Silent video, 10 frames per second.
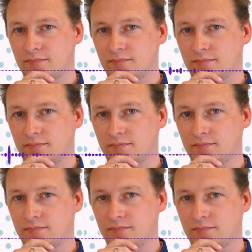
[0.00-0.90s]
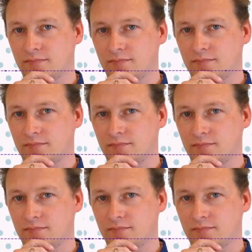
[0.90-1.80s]
And as they
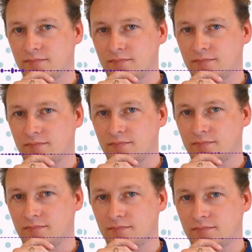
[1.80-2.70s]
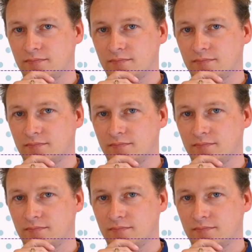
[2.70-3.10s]
relaxed here,